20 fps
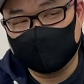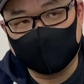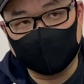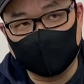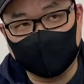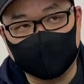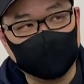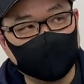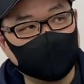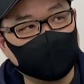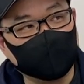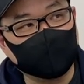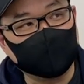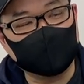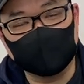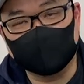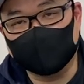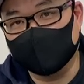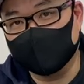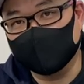we figured we'd
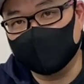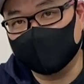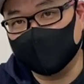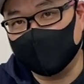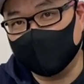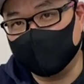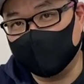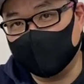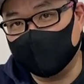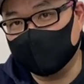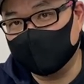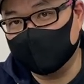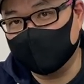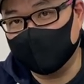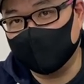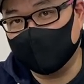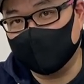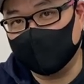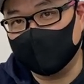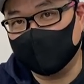do a little demo
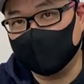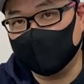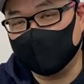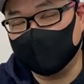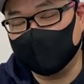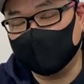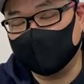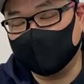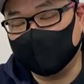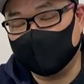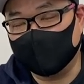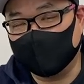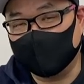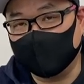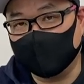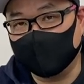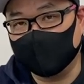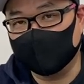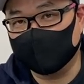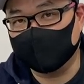and uh,
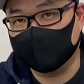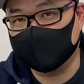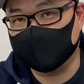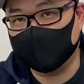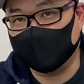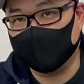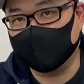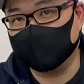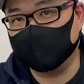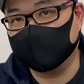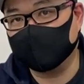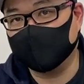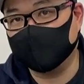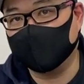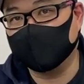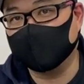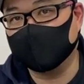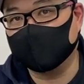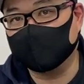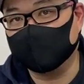a little setup
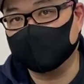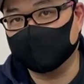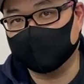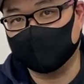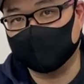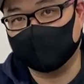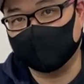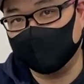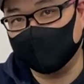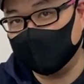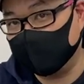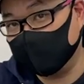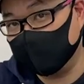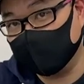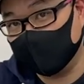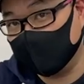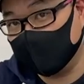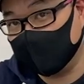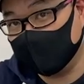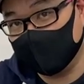video for
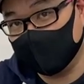everyone that